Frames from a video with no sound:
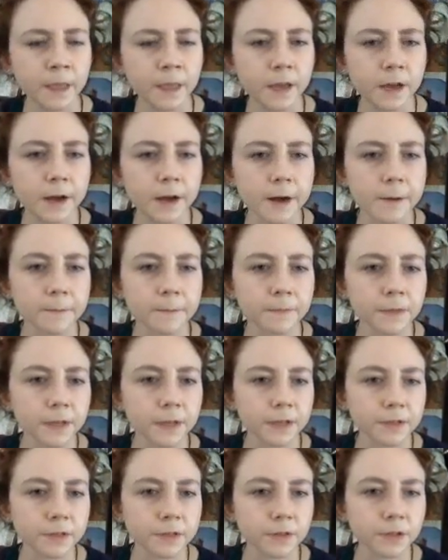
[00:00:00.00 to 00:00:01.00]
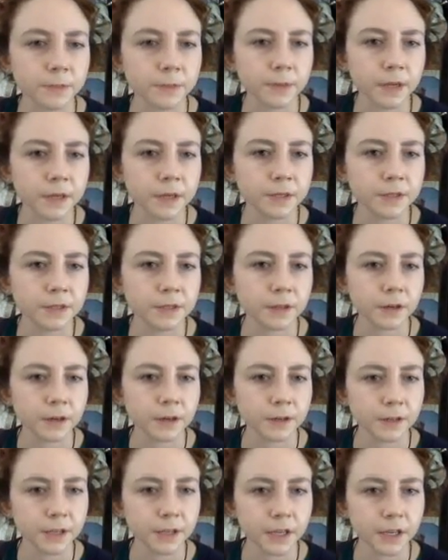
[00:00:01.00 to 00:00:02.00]
And so it depends
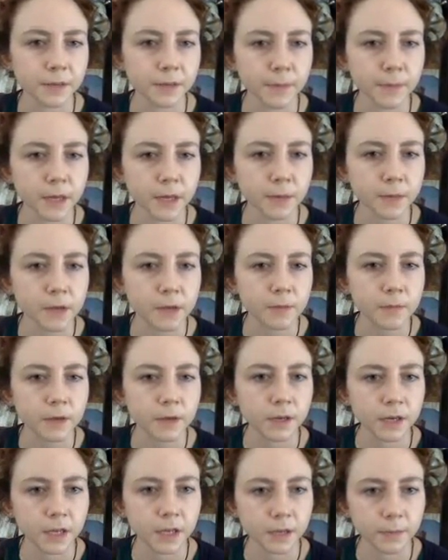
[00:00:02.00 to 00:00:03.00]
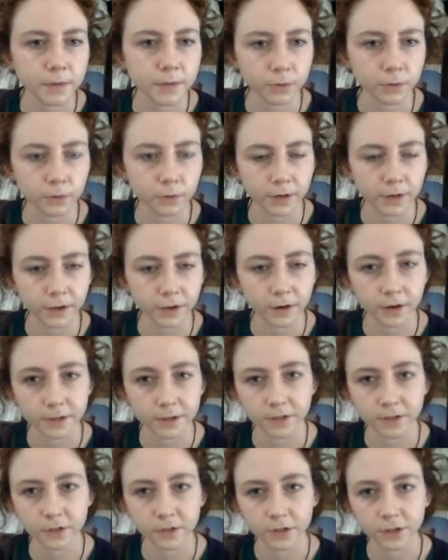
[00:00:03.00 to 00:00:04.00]
on the minimum inhibitory
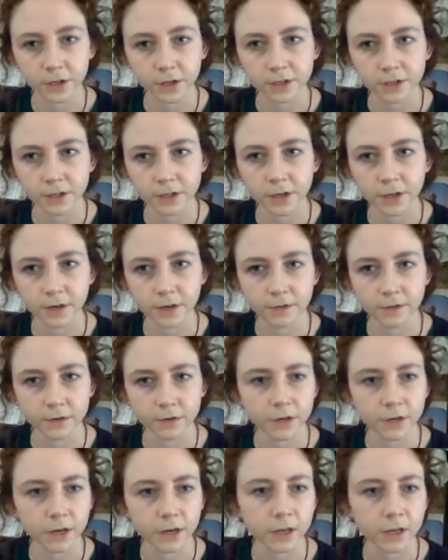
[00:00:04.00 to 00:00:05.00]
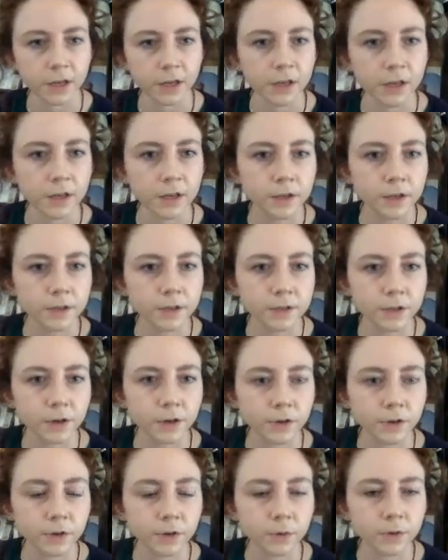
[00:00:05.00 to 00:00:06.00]
concentration of the drug. So
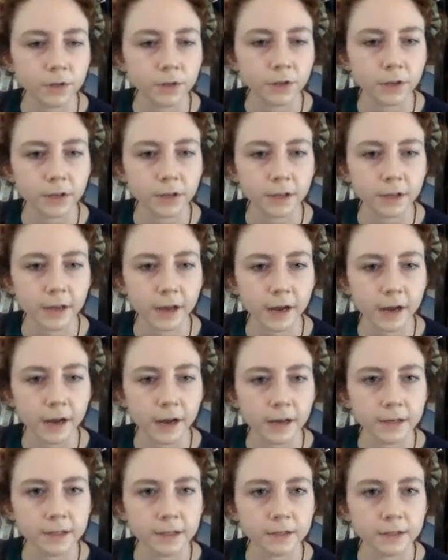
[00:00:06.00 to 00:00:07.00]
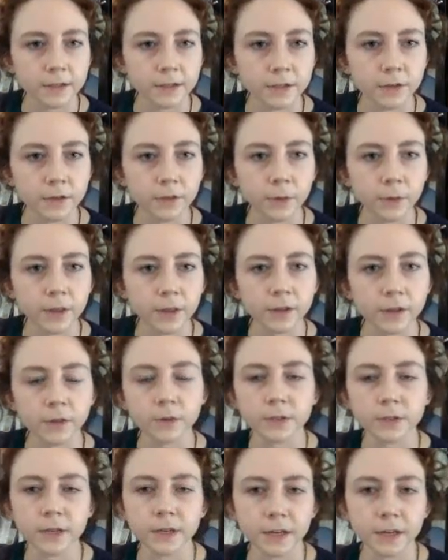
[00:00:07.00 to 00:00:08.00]
you would look at, so the way that you
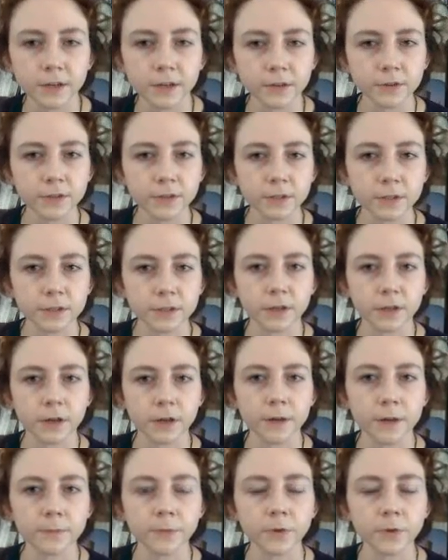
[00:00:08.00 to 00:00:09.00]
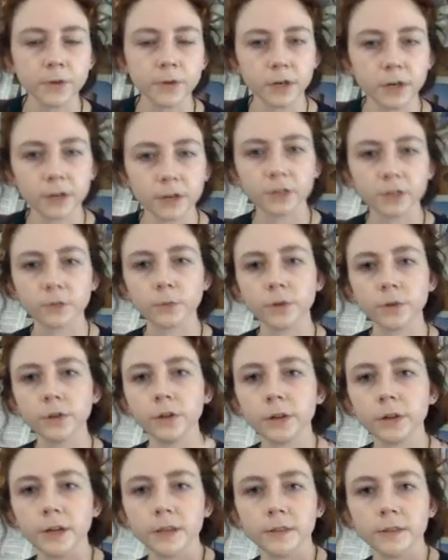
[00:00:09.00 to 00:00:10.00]
would diagnose is your doctor would
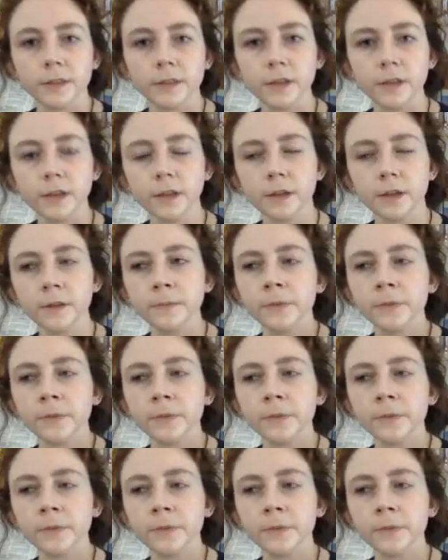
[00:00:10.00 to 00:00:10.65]
look at the